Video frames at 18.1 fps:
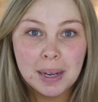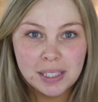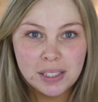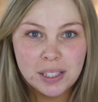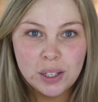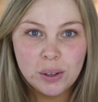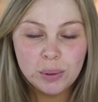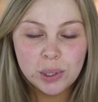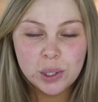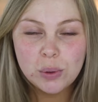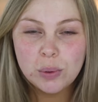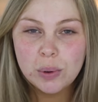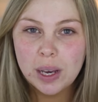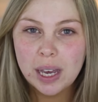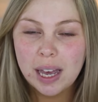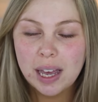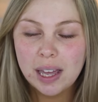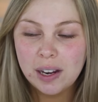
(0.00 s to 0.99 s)
I'm actually going
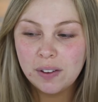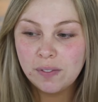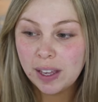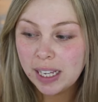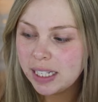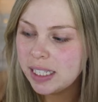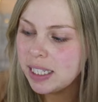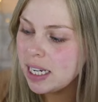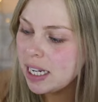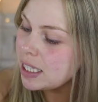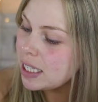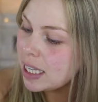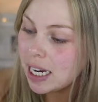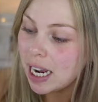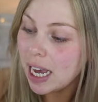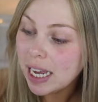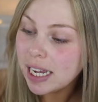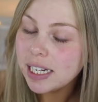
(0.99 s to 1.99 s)
to an event
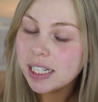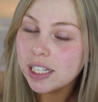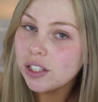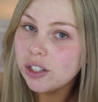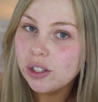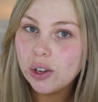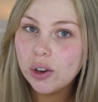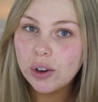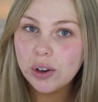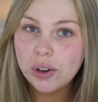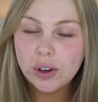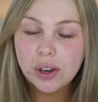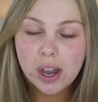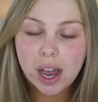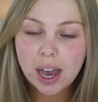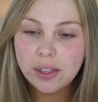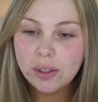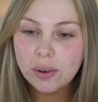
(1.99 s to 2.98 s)
tonight,
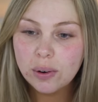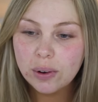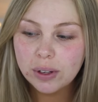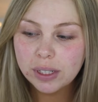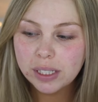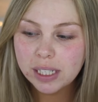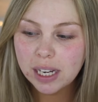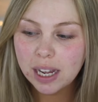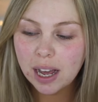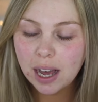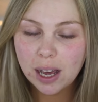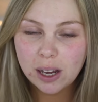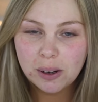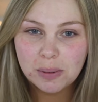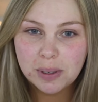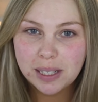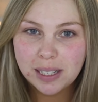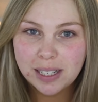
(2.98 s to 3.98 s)
so I thought
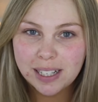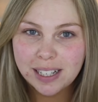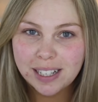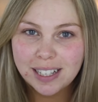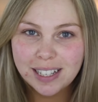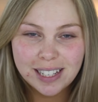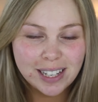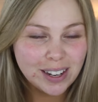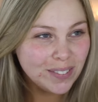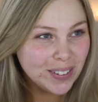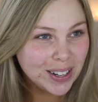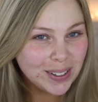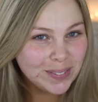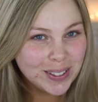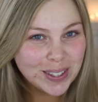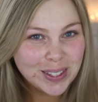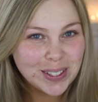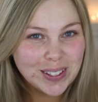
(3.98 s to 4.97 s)
I would get
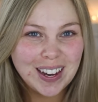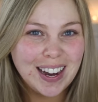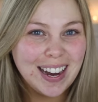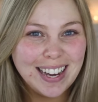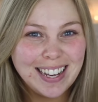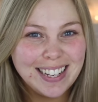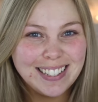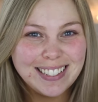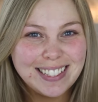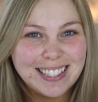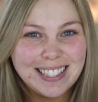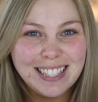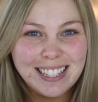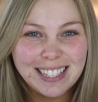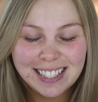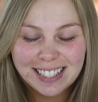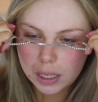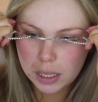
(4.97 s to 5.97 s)
ready with you guys.
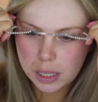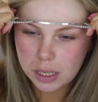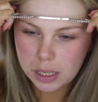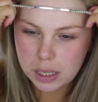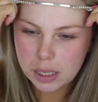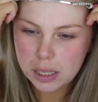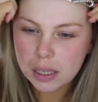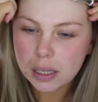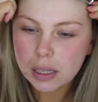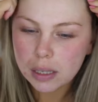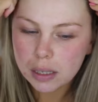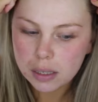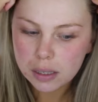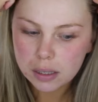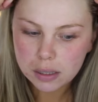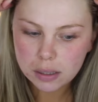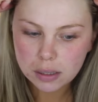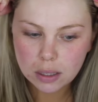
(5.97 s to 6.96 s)
Kitty
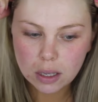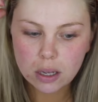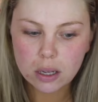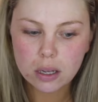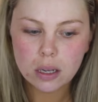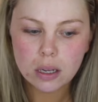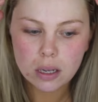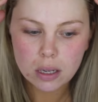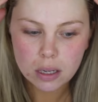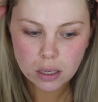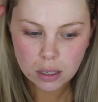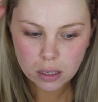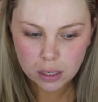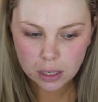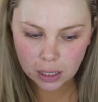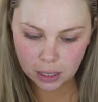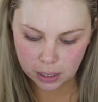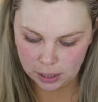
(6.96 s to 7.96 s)
ears
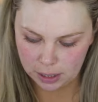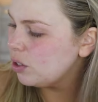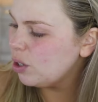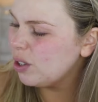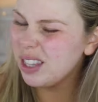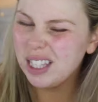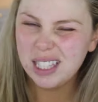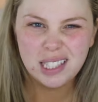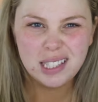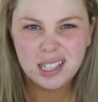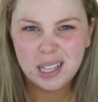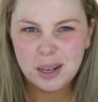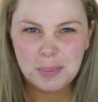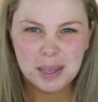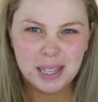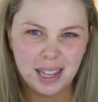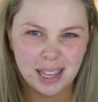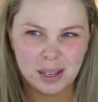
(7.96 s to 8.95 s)
on. So this is going
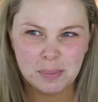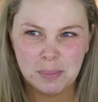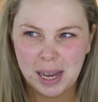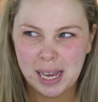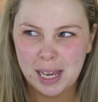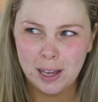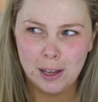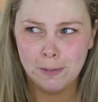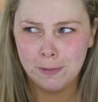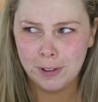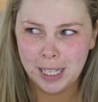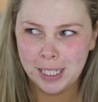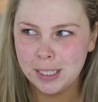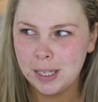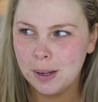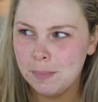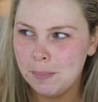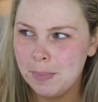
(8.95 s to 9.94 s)
to be like my
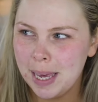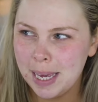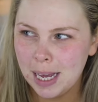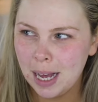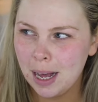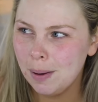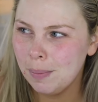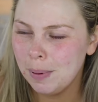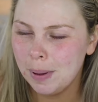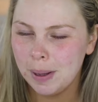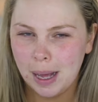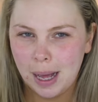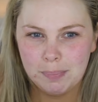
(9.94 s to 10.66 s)
event makeup,